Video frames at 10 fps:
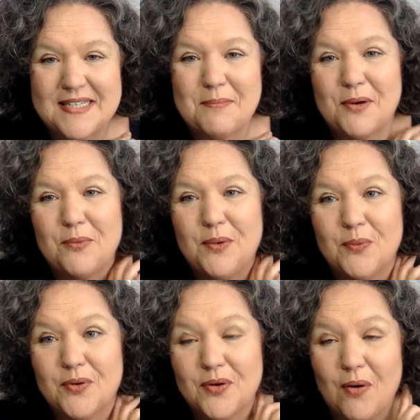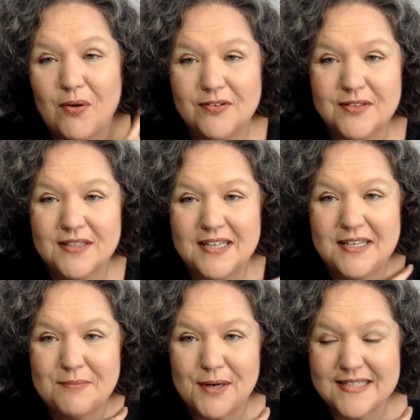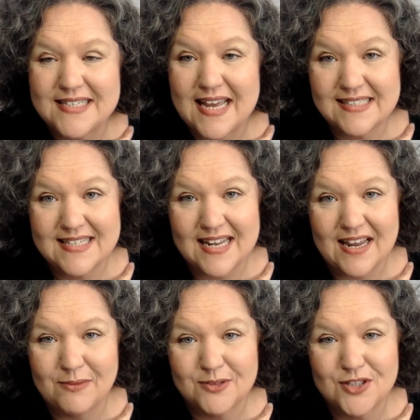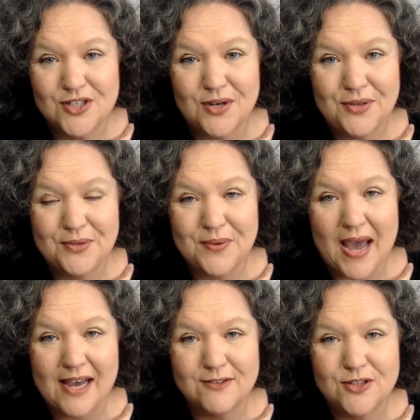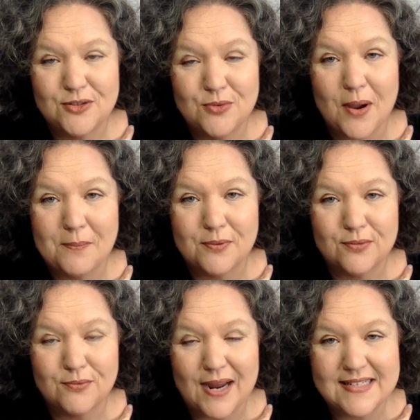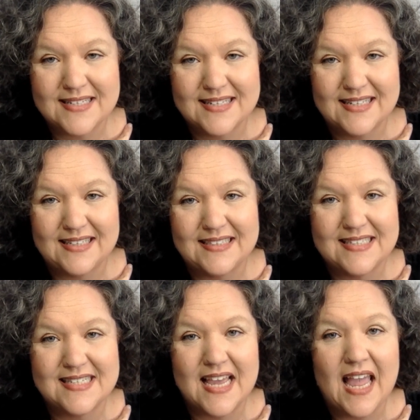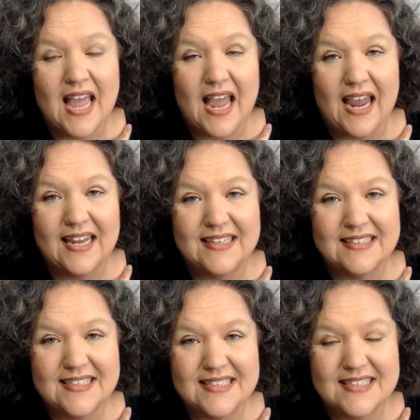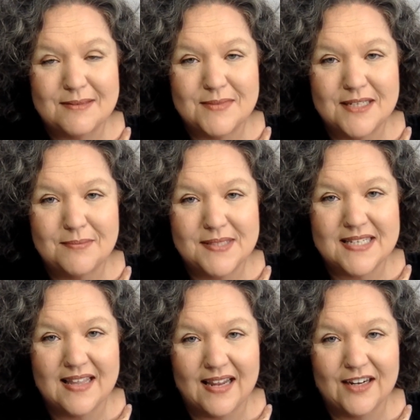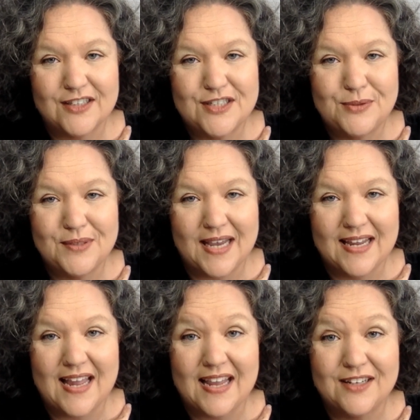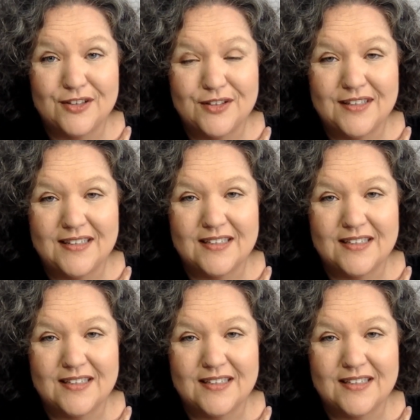But we will go over to the heat press next, and I will show you how to press these and some tips there to get a good